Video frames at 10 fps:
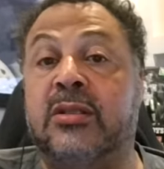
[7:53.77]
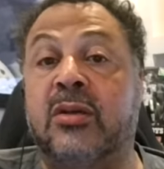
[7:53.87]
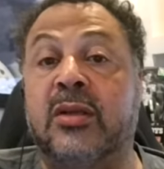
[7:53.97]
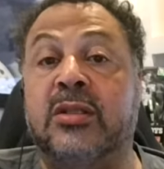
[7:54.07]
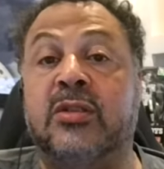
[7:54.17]

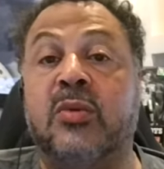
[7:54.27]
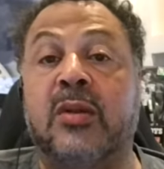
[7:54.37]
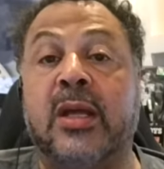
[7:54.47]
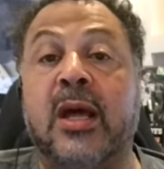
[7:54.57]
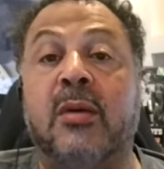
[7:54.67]
So this is where
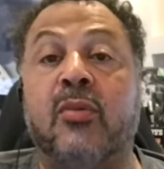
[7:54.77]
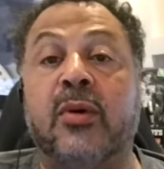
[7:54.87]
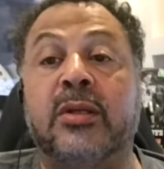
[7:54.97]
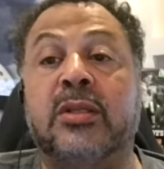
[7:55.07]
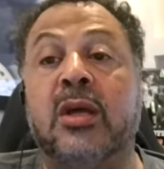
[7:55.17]
the
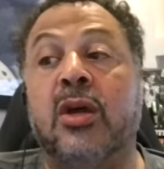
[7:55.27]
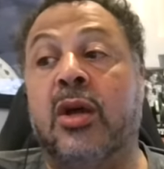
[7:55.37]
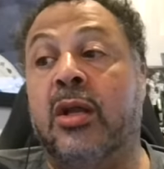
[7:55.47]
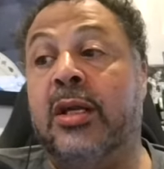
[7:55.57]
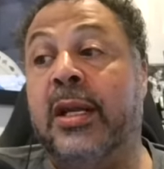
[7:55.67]
Cowboys
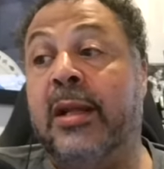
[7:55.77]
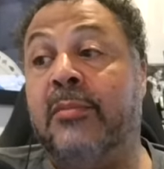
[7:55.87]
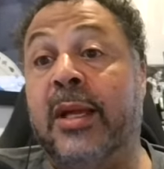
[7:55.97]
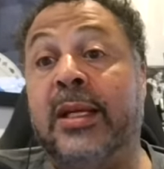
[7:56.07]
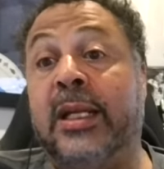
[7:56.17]
may,
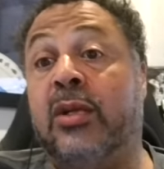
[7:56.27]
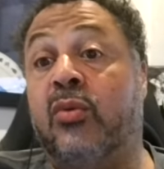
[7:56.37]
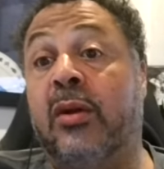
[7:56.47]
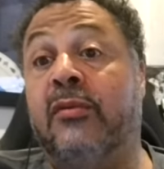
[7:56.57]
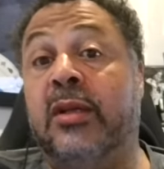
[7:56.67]
need to
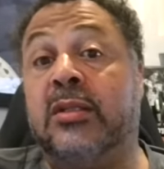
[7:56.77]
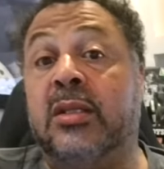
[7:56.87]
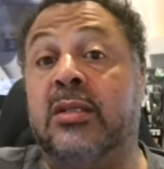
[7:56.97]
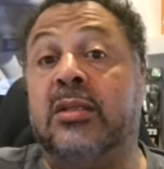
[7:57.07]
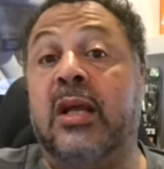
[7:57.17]

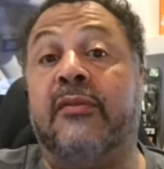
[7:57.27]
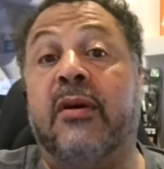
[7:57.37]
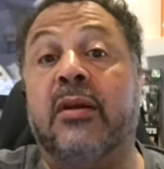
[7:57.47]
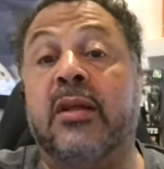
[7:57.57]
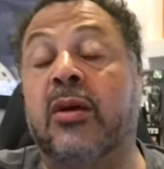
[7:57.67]
revisit
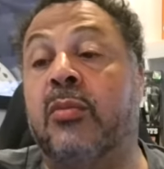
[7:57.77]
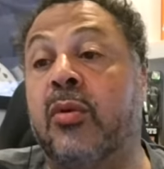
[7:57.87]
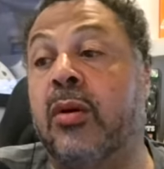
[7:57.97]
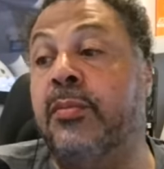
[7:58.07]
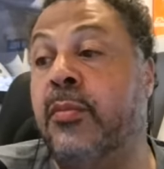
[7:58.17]
Stephon Gilmore.